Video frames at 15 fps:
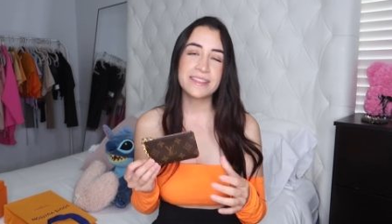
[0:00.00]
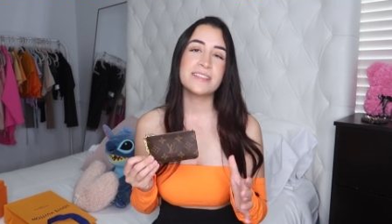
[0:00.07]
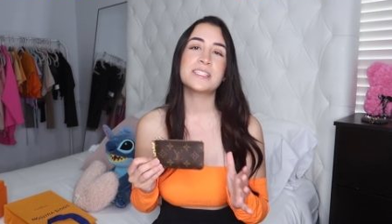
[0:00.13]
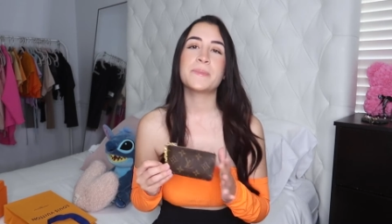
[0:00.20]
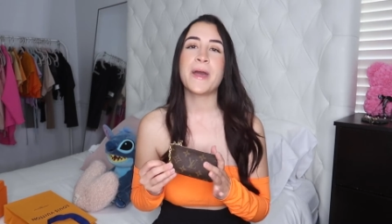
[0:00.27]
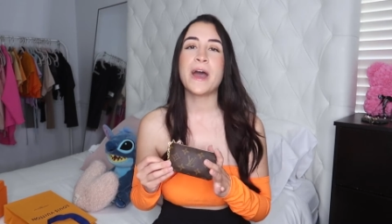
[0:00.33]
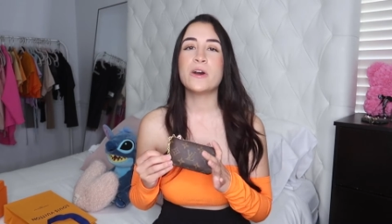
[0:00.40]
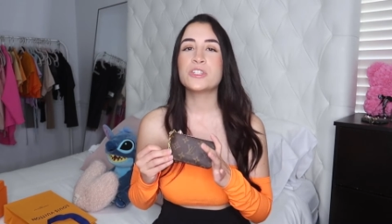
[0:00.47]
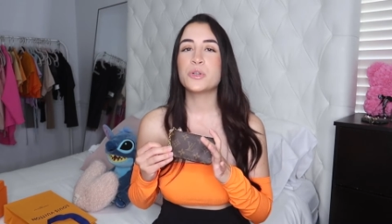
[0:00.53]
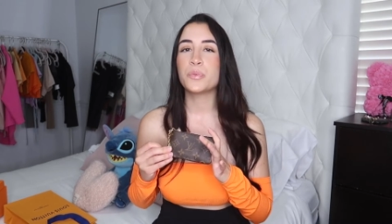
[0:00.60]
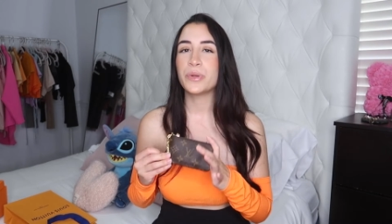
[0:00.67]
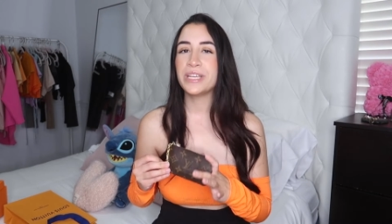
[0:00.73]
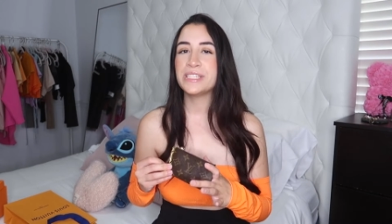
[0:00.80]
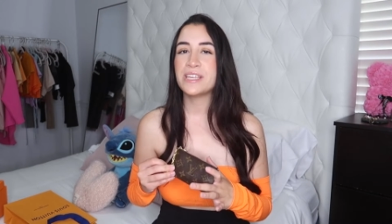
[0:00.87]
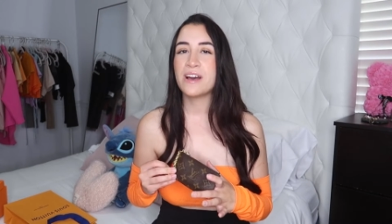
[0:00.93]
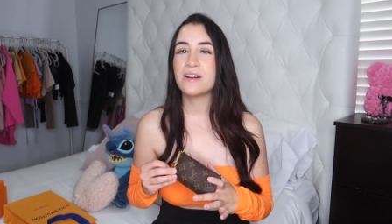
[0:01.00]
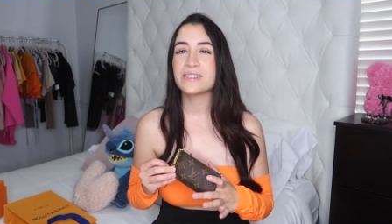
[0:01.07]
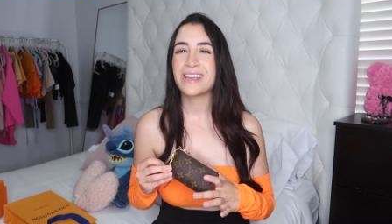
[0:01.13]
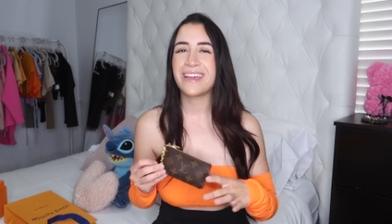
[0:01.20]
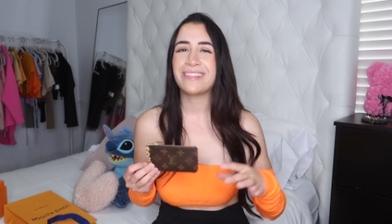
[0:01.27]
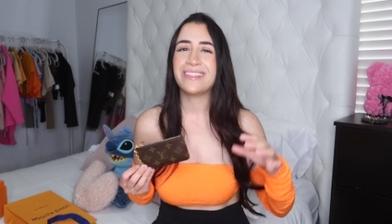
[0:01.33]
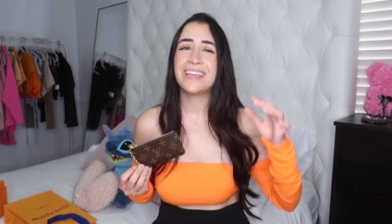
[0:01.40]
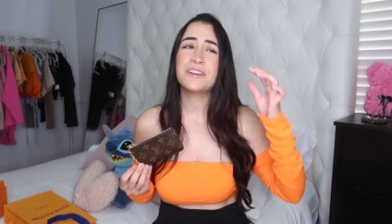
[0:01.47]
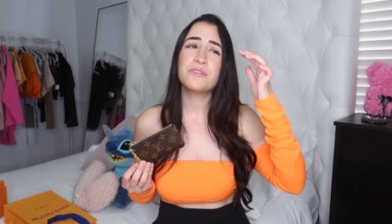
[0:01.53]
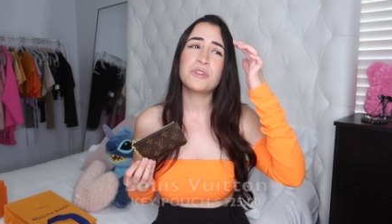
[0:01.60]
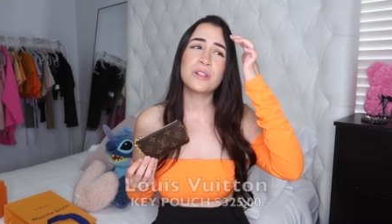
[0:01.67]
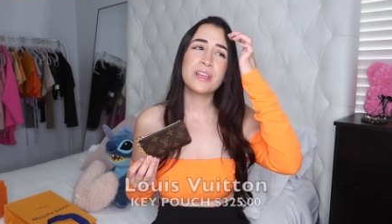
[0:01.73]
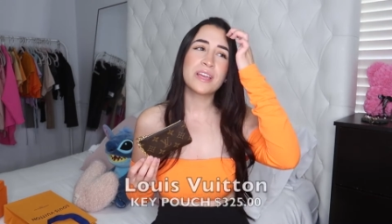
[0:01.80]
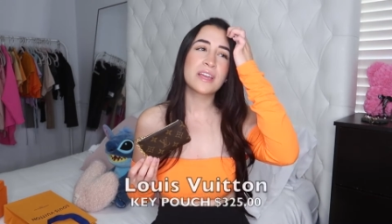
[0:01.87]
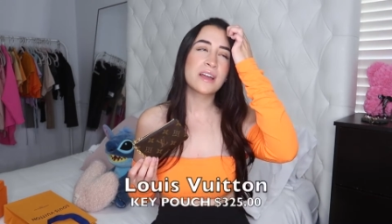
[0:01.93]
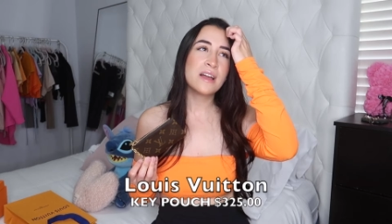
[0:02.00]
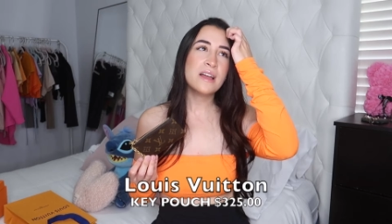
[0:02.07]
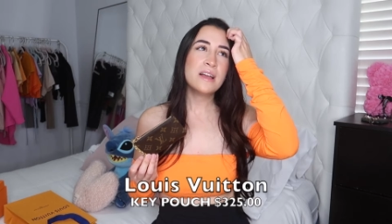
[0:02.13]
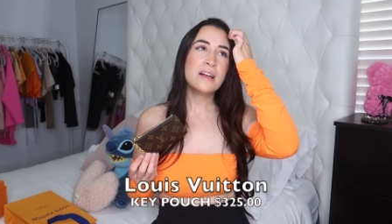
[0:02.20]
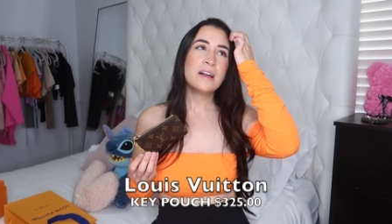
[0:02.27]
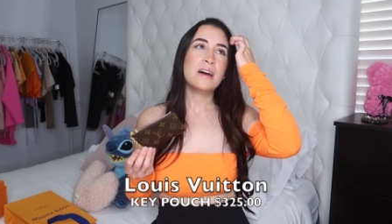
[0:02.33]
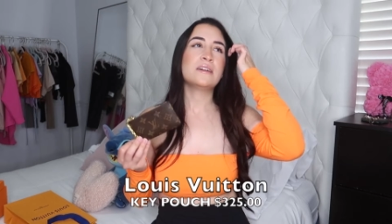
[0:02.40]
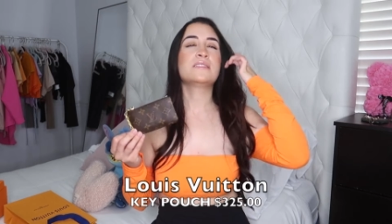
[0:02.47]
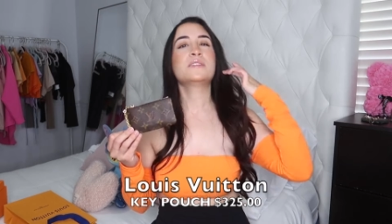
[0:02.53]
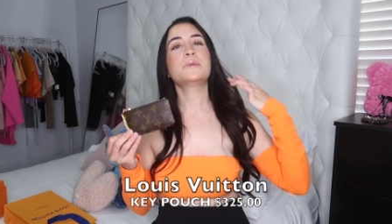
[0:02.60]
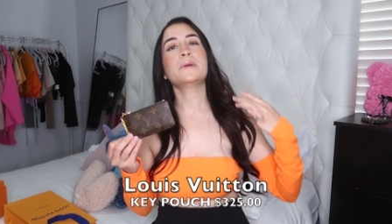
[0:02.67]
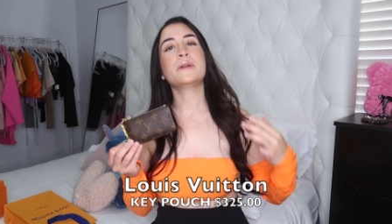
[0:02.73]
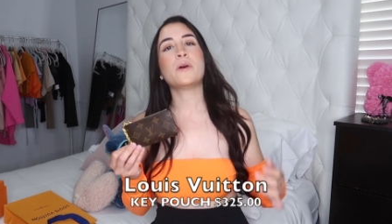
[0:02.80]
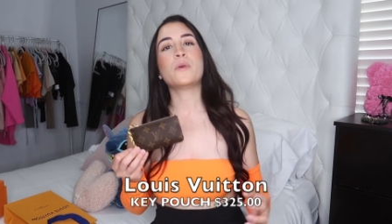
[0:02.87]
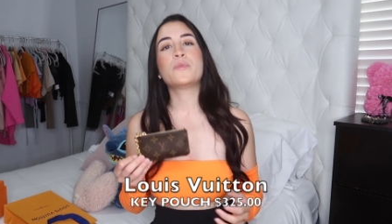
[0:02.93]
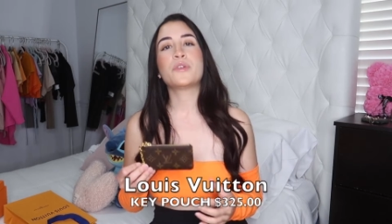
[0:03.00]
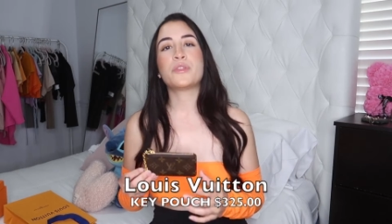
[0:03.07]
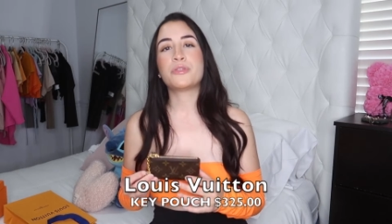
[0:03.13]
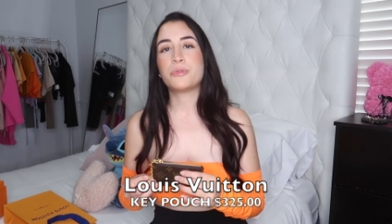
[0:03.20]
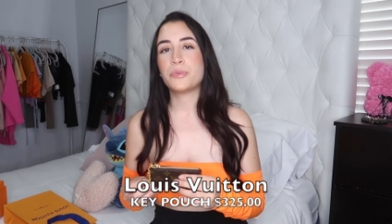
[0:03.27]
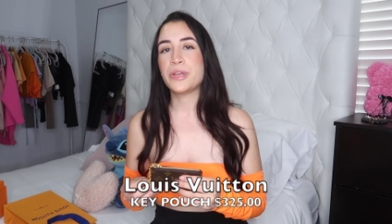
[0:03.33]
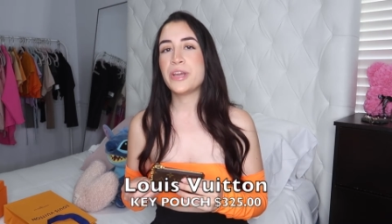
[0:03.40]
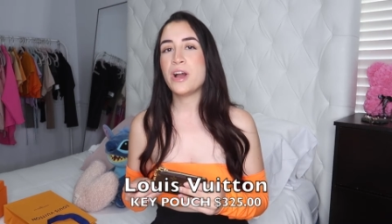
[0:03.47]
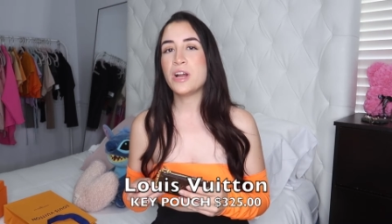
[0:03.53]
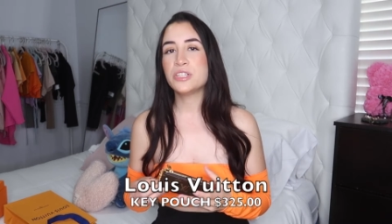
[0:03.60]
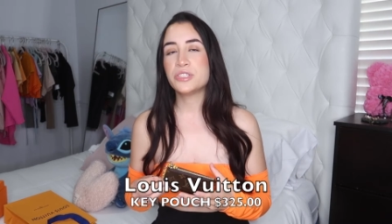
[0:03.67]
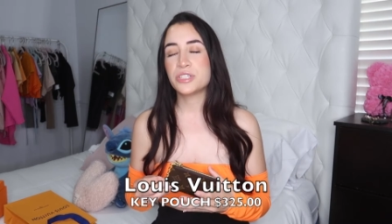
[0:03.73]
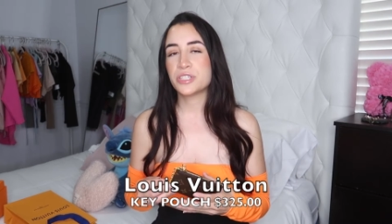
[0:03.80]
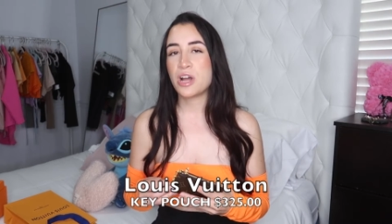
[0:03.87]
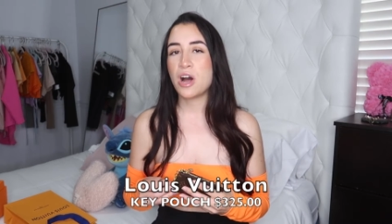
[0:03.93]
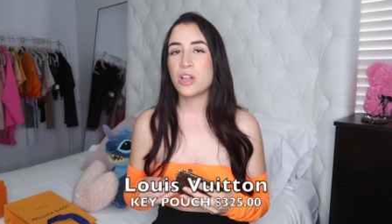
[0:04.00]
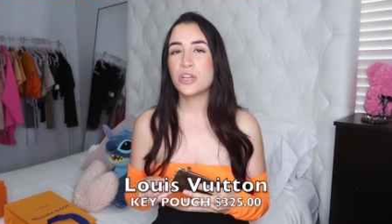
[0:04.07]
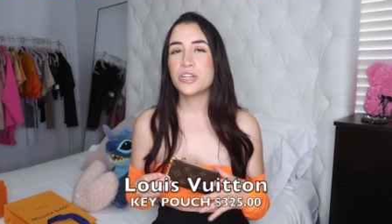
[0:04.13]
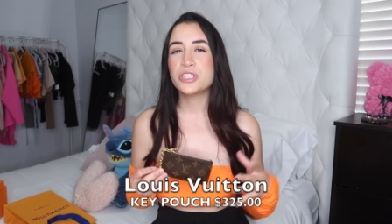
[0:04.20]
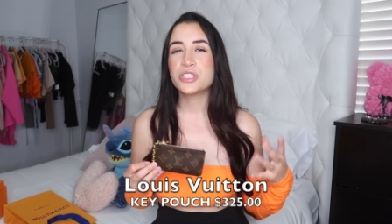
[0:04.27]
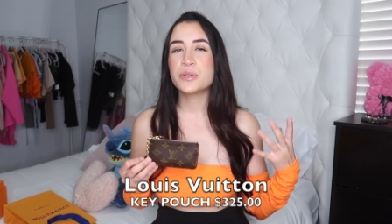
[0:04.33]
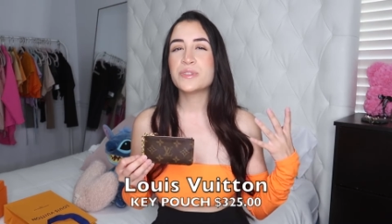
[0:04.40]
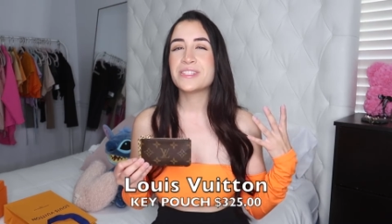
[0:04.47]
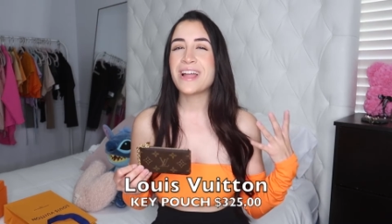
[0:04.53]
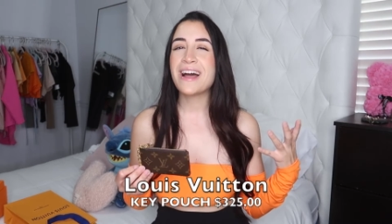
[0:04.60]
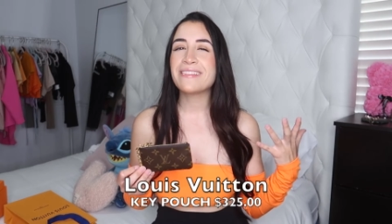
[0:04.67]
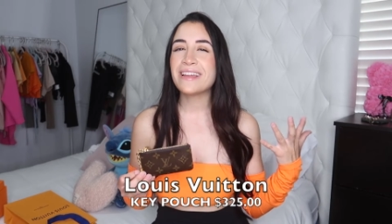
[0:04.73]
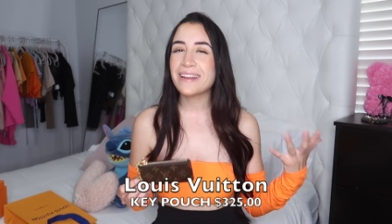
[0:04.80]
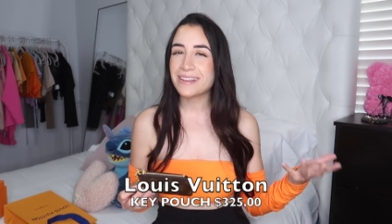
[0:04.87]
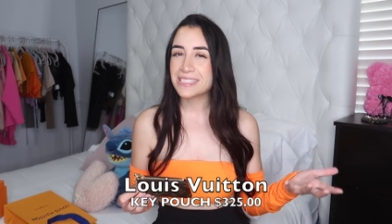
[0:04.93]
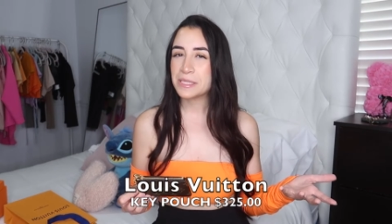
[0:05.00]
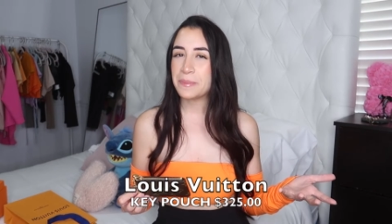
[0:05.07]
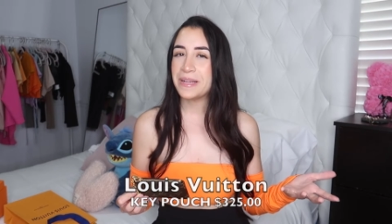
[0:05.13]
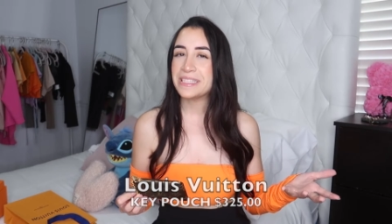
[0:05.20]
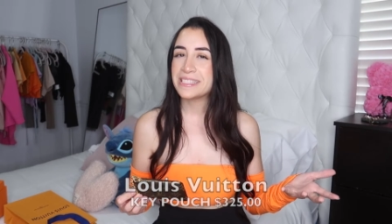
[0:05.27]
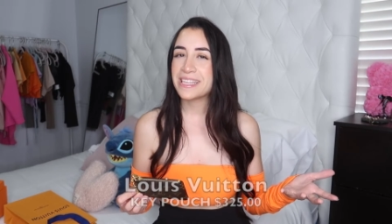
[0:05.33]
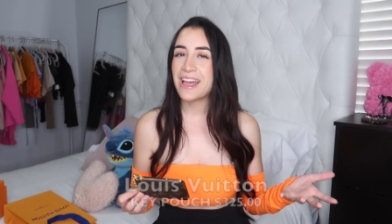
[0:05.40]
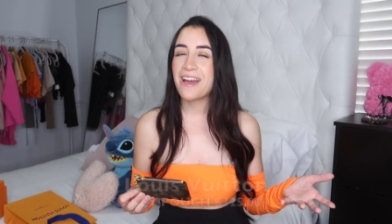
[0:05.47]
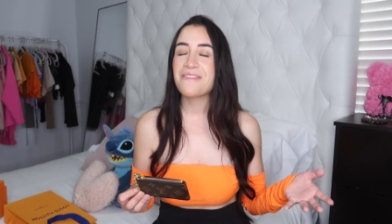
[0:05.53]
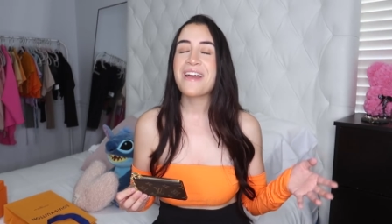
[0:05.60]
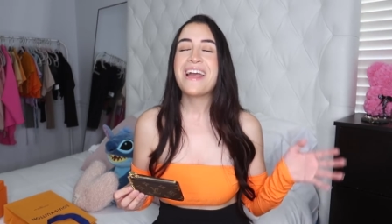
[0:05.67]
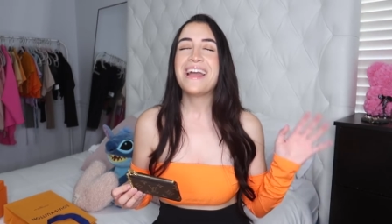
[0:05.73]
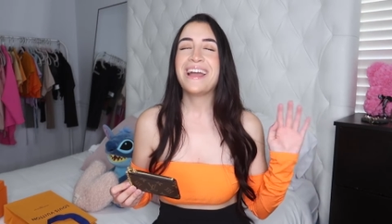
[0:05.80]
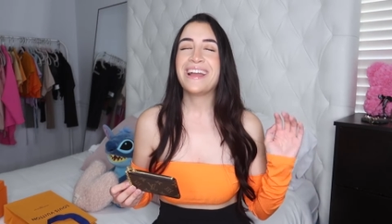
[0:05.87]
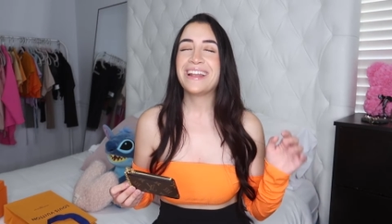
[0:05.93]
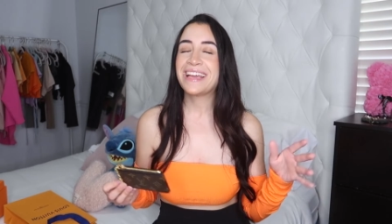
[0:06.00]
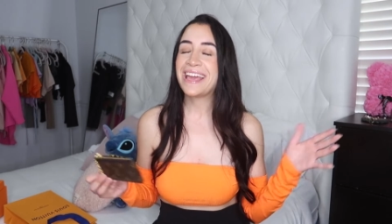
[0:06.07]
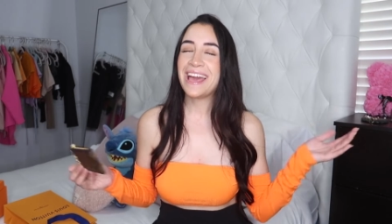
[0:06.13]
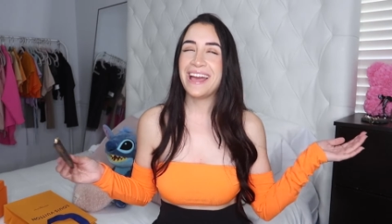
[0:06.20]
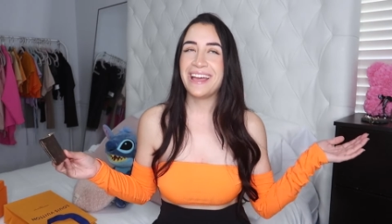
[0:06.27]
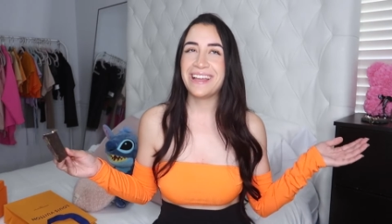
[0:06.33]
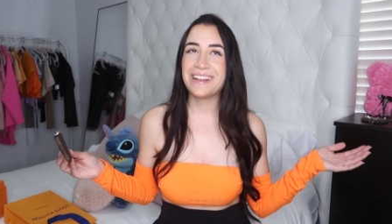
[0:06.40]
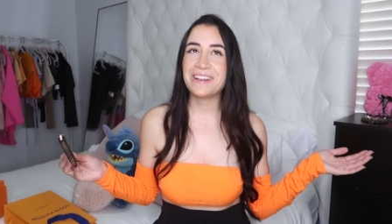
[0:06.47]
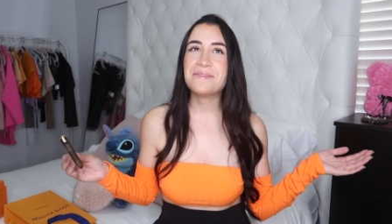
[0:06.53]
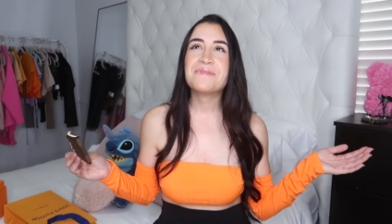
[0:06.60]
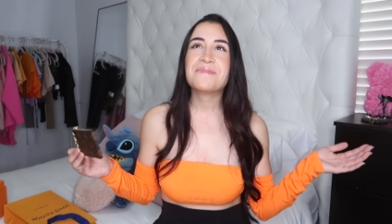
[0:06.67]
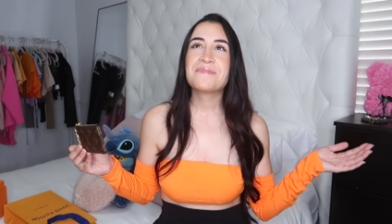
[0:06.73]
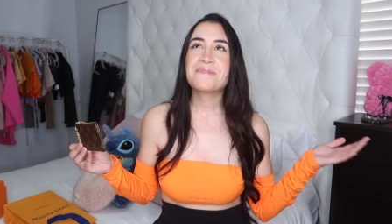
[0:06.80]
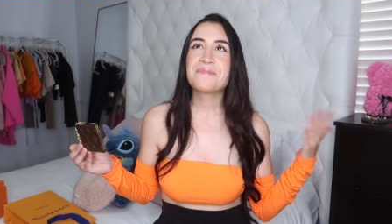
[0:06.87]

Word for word: This pouch retails, I think for like a little bit over $300, so it's not that expensive. And again,